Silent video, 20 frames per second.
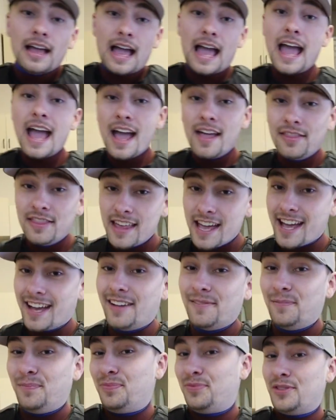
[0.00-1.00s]
And
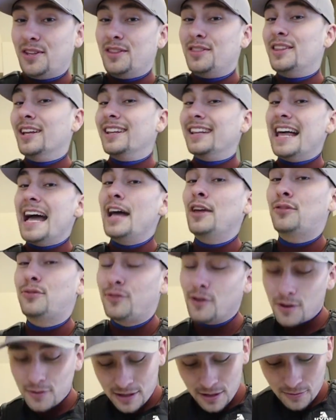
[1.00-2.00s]
then the last
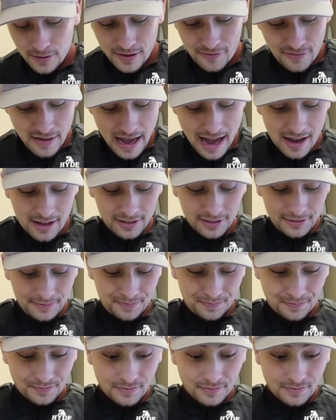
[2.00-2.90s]
phone that we found